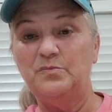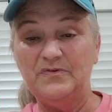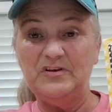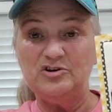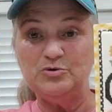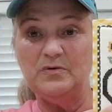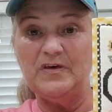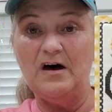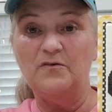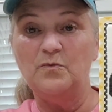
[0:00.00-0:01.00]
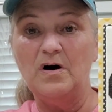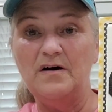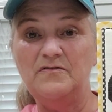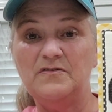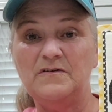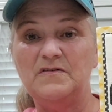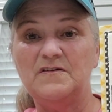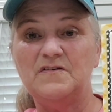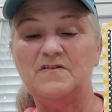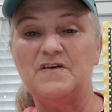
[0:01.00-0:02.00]
from Stitching with the Housewives.
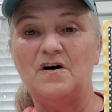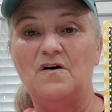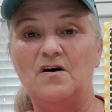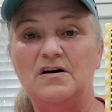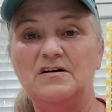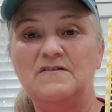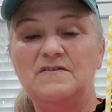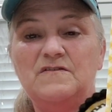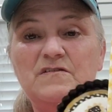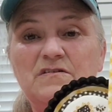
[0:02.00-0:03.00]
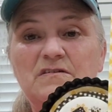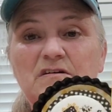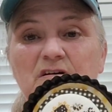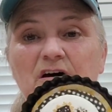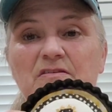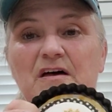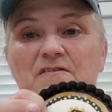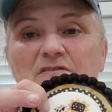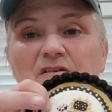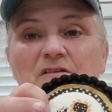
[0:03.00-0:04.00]
This is the August, and
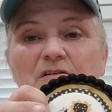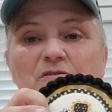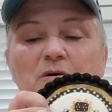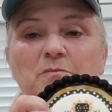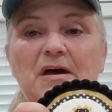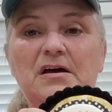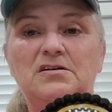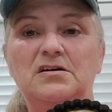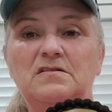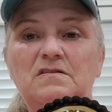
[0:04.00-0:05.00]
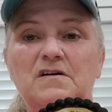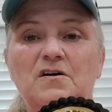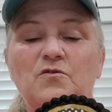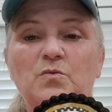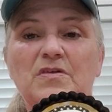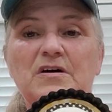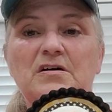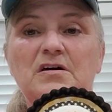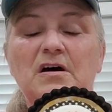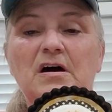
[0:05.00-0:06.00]
that's the little companion that goes with
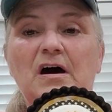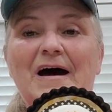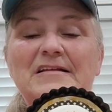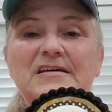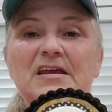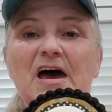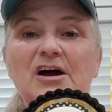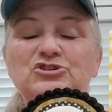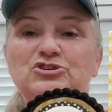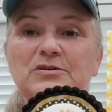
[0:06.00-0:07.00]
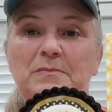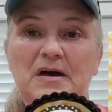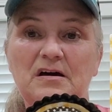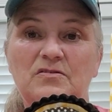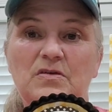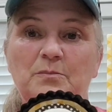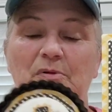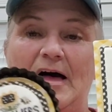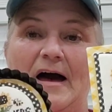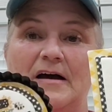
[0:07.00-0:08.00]
it. I did actually make the
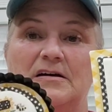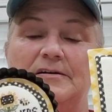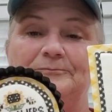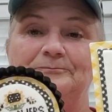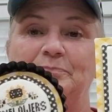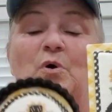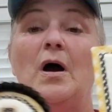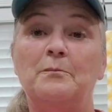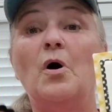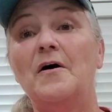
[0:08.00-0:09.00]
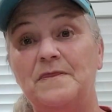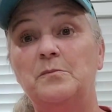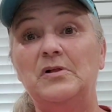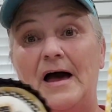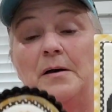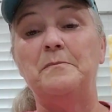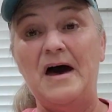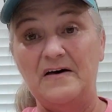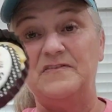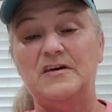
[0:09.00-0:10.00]
black, or I bought the black
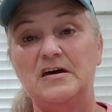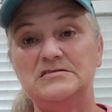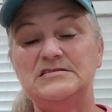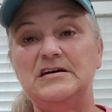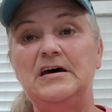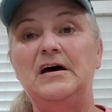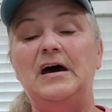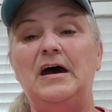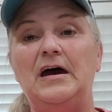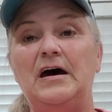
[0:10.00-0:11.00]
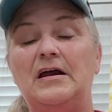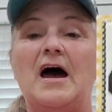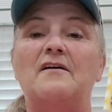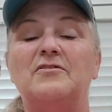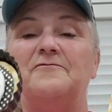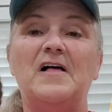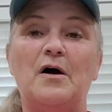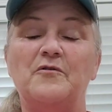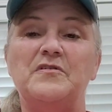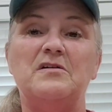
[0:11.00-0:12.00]
basket and have the
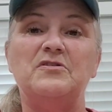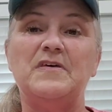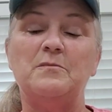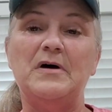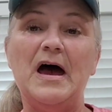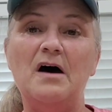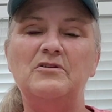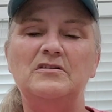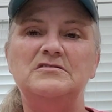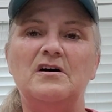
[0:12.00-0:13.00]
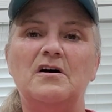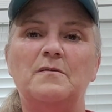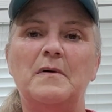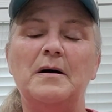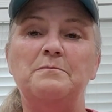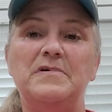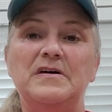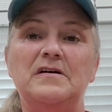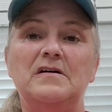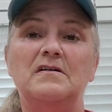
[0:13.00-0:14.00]
flowers and everything, but I haven't dug my
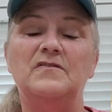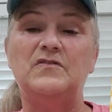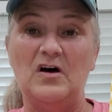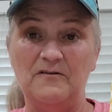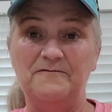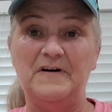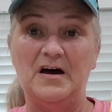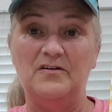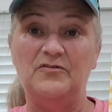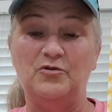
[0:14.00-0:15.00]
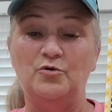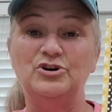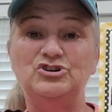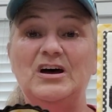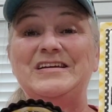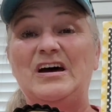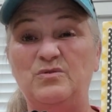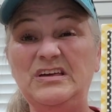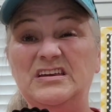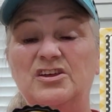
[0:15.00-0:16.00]
bee stuff out of storage yet, and I
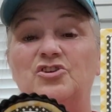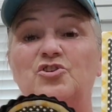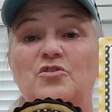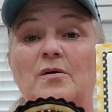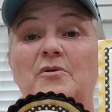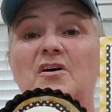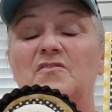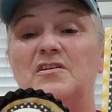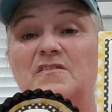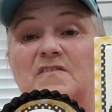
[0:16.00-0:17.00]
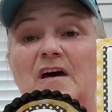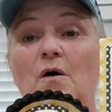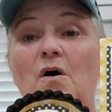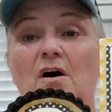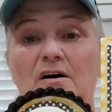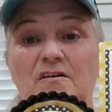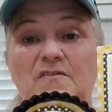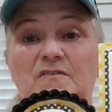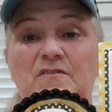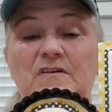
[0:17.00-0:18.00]
really need to do that because it is now
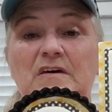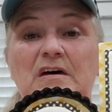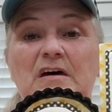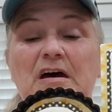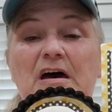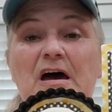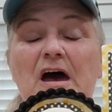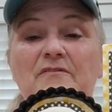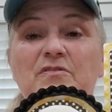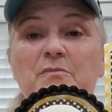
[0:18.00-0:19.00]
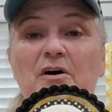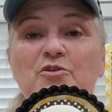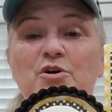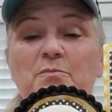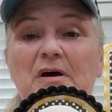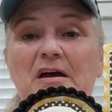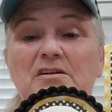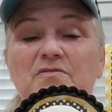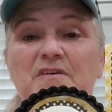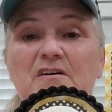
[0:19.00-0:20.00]
August and I have some other
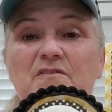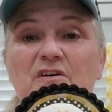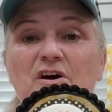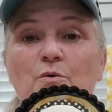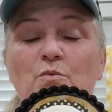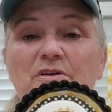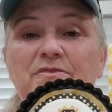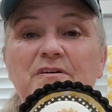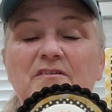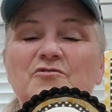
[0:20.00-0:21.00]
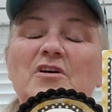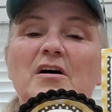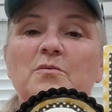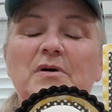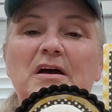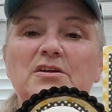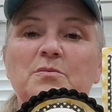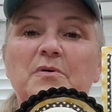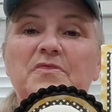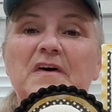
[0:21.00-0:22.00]
companion things that go with this. They're not
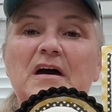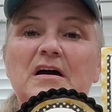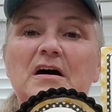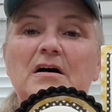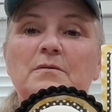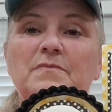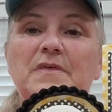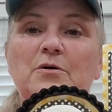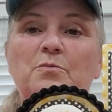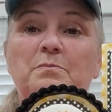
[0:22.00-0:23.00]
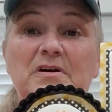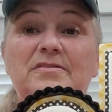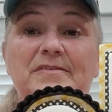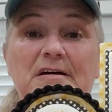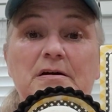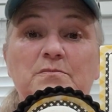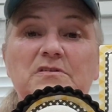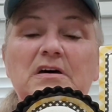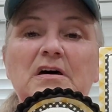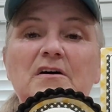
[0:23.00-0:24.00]
companion, but they, um, they're bee
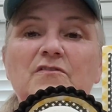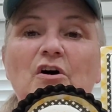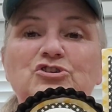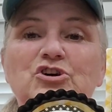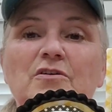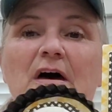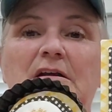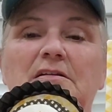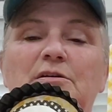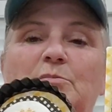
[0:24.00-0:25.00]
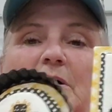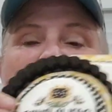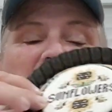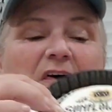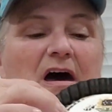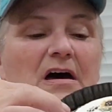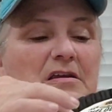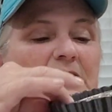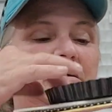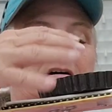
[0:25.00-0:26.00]
themed. So I'll show you that in a little bit. But
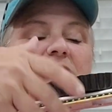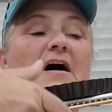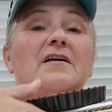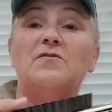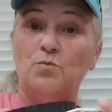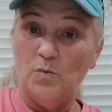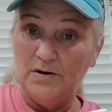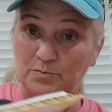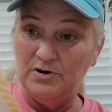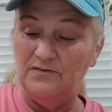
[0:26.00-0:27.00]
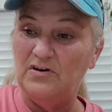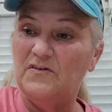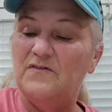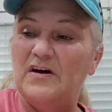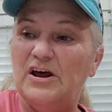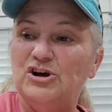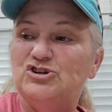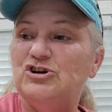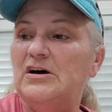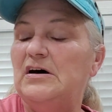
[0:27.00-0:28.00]
that, that is one previous
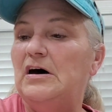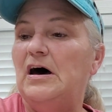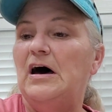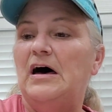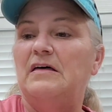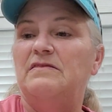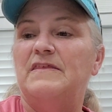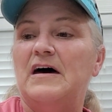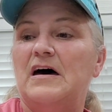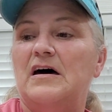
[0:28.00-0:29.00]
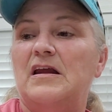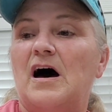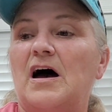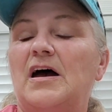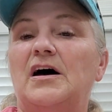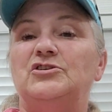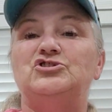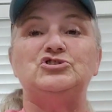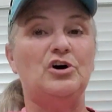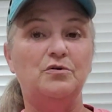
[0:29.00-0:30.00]
finish. And then I had
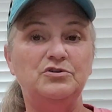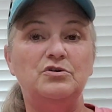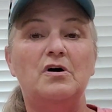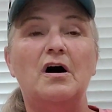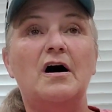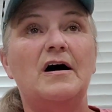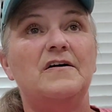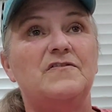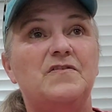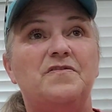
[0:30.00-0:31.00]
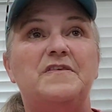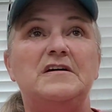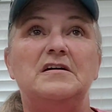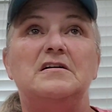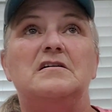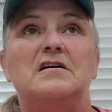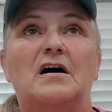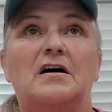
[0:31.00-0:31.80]
shown you guys the,